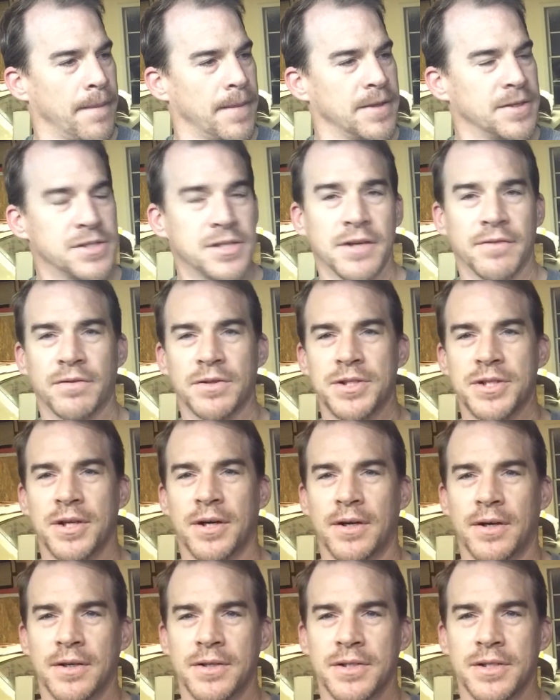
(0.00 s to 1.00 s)
Silver
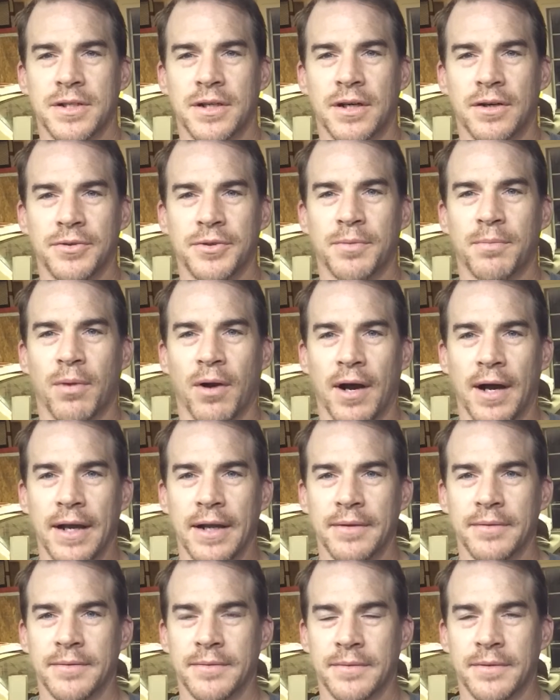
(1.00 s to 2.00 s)
Stars, ultra bright.
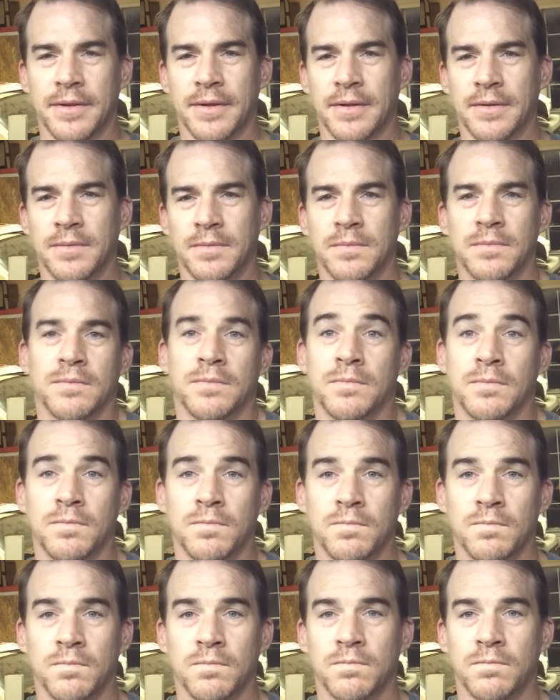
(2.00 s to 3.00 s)

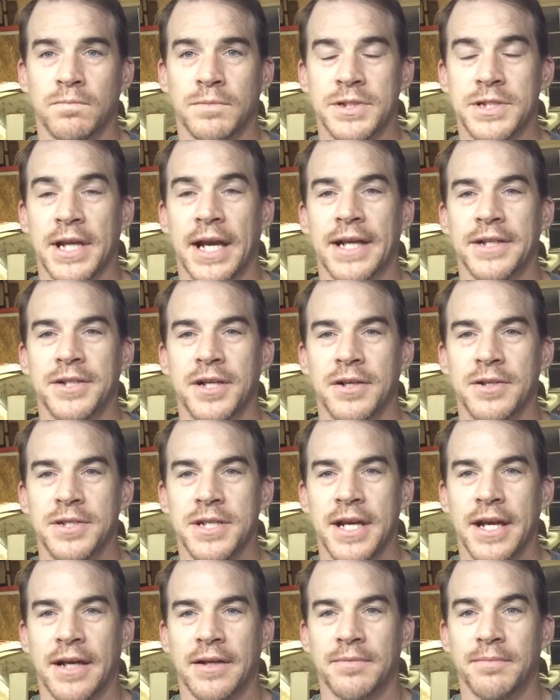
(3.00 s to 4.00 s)
Let's see how it turns
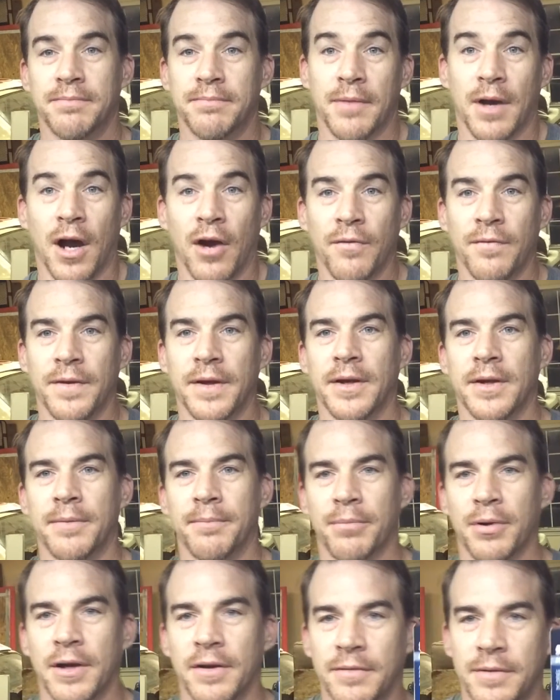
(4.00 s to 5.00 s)
out. Hopefully it'll
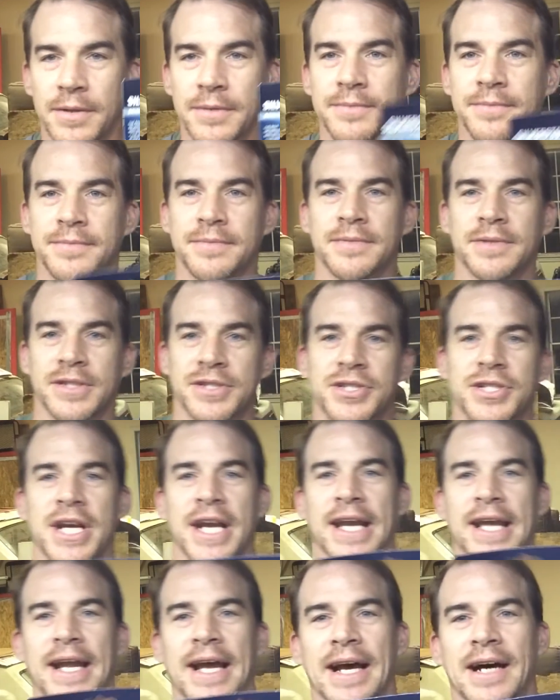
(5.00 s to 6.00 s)
improve it. Let's
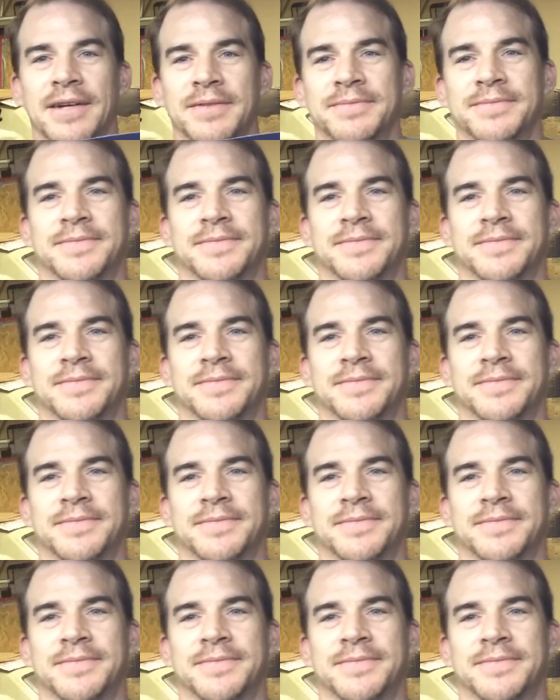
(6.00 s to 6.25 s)
check it out.